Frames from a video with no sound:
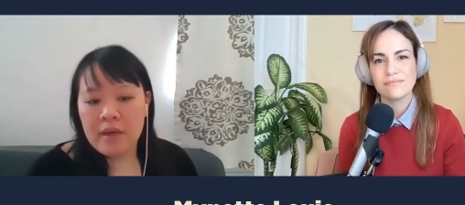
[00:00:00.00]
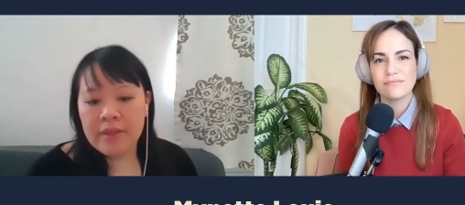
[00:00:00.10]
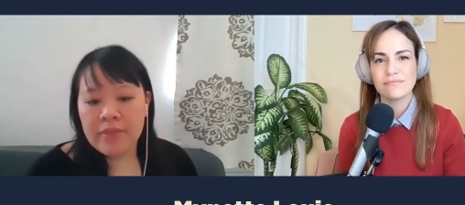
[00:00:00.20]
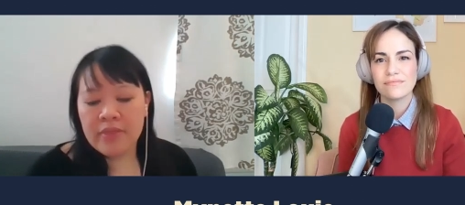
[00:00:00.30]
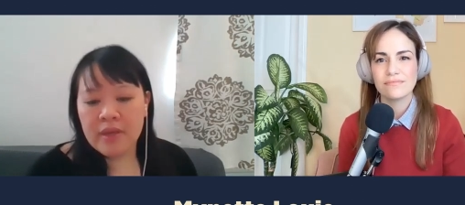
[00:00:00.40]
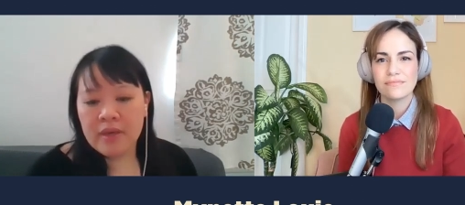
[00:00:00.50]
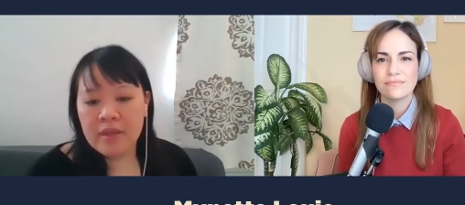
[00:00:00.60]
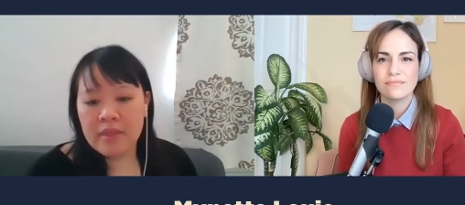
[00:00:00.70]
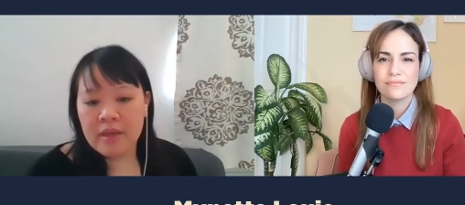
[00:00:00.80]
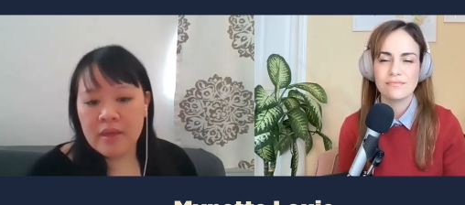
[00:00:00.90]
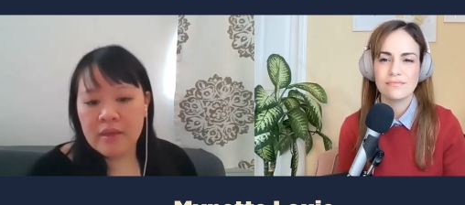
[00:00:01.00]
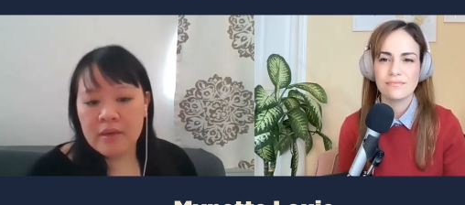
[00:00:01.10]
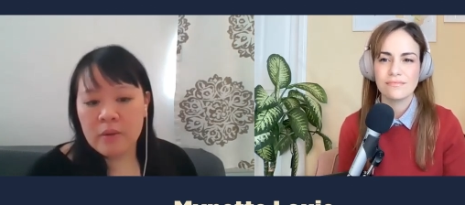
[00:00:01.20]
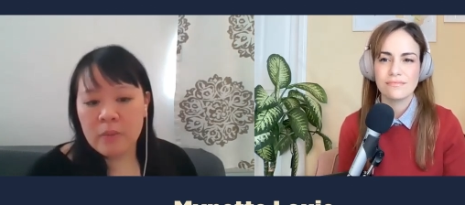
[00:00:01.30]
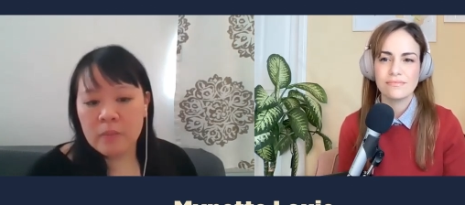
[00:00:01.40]
Speaker 1: I think that
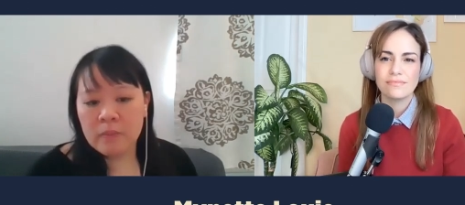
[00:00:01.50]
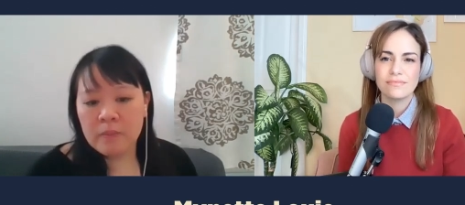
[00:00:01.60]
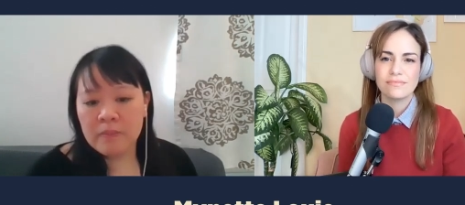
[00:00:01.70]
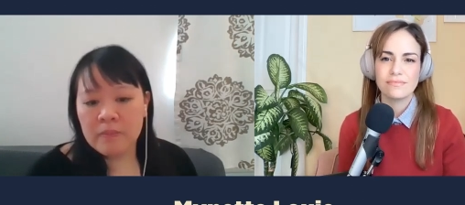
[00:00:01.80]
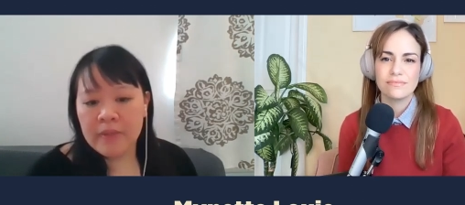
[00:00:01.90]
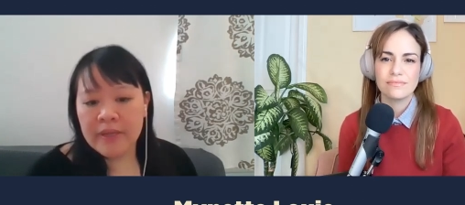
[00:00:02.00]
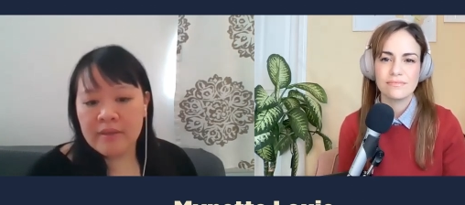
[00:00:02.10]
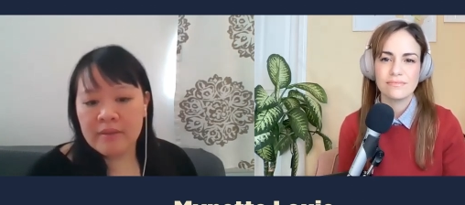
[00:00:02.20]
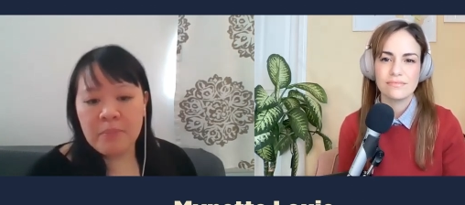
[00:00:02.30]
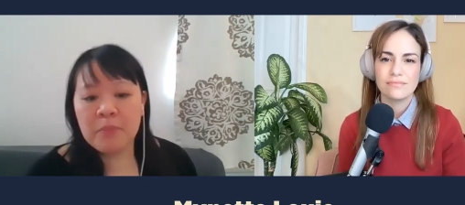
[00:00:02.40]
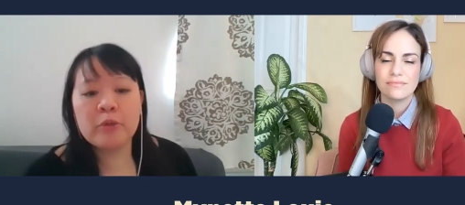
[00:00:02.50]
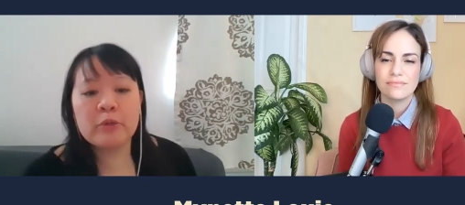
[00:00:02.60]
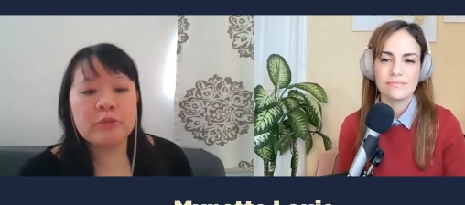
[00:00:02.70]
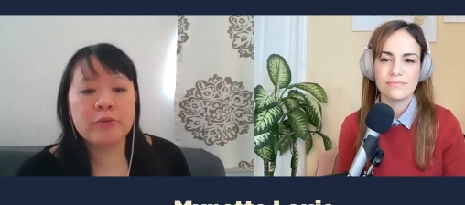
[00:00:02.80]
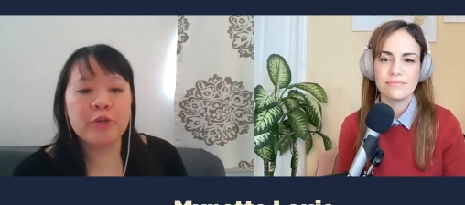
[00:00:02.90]
you know, like a
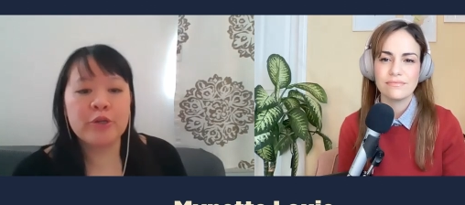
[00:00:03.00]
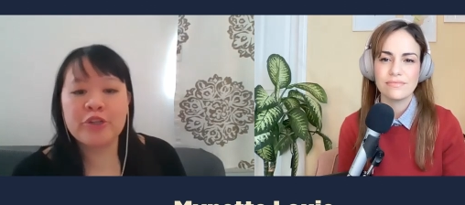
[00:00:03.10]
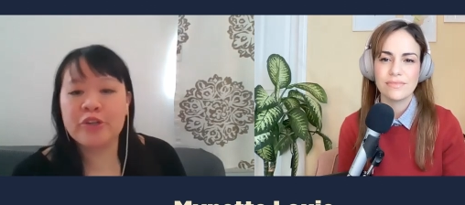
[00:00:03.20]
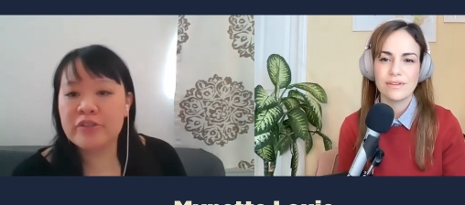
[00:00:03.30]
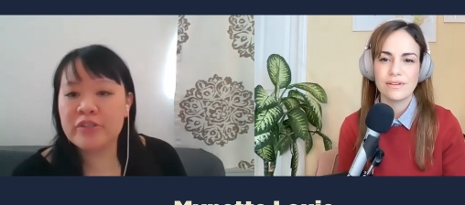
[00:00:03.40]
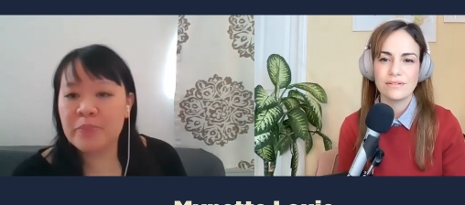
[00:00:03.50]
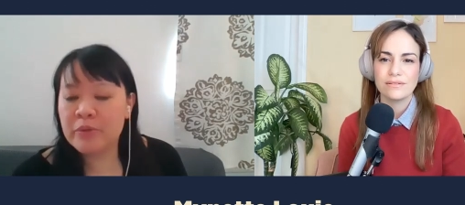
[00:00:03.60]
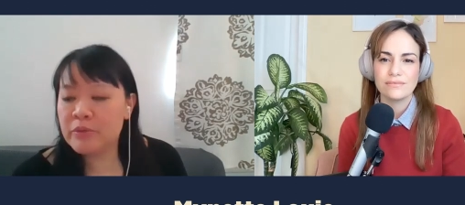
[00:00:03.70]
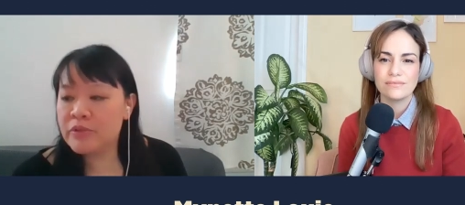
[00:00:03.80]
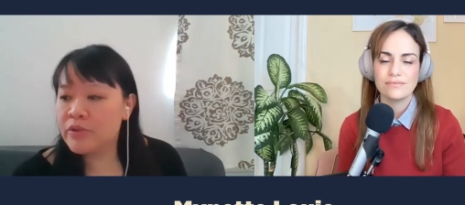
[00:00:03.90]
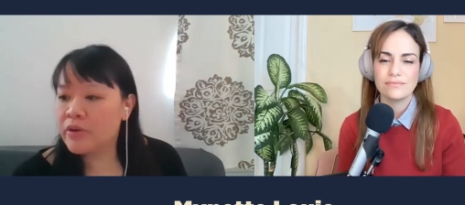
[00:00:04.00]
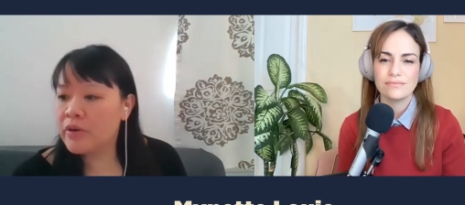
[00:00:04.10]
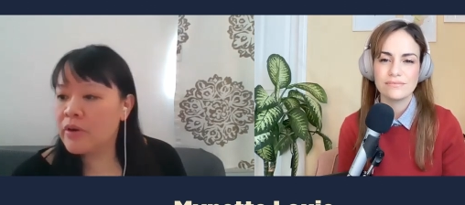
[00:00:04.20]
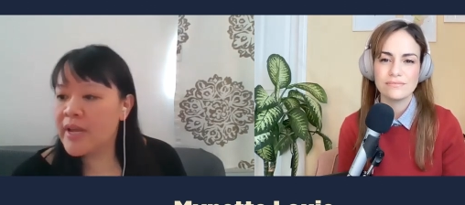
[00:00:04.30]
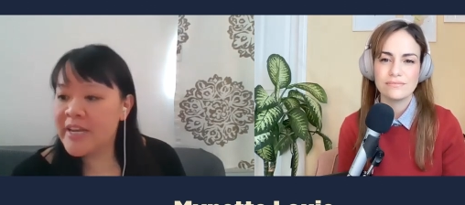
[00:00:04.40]
producer nurtures, a
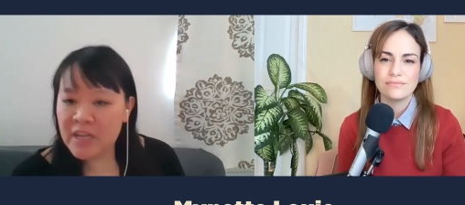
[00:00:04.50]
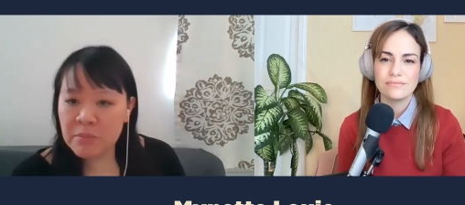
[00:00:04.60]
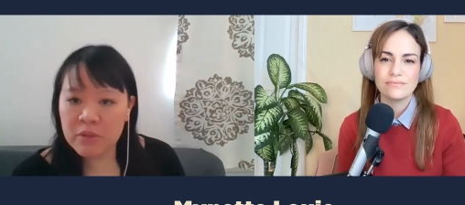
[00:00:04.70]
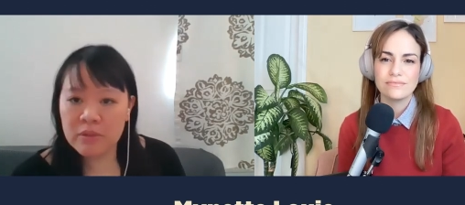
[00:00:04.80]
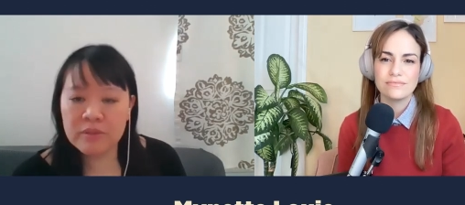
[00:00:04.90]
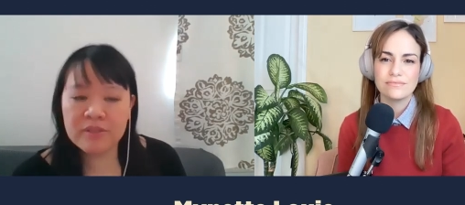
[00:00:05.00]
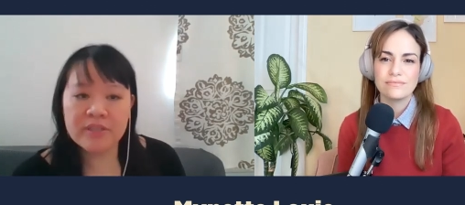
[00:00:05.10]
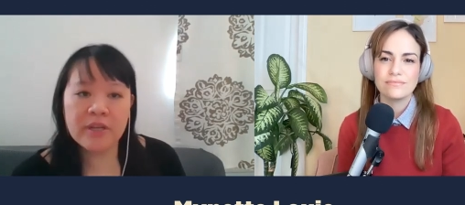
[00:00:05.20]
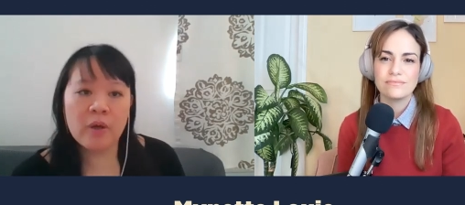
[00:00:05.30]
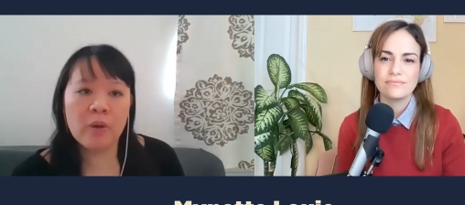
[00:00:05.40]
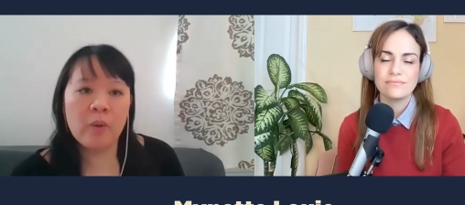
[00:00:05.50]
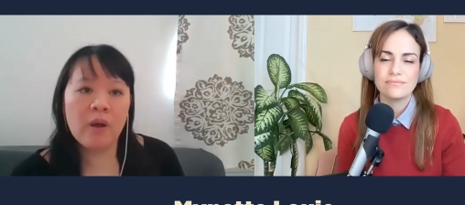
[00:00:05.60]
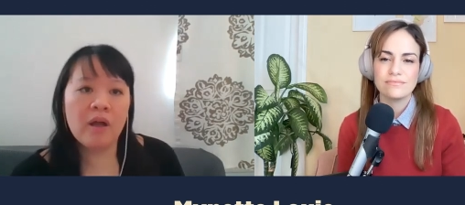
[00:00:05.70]
producer enables, you know,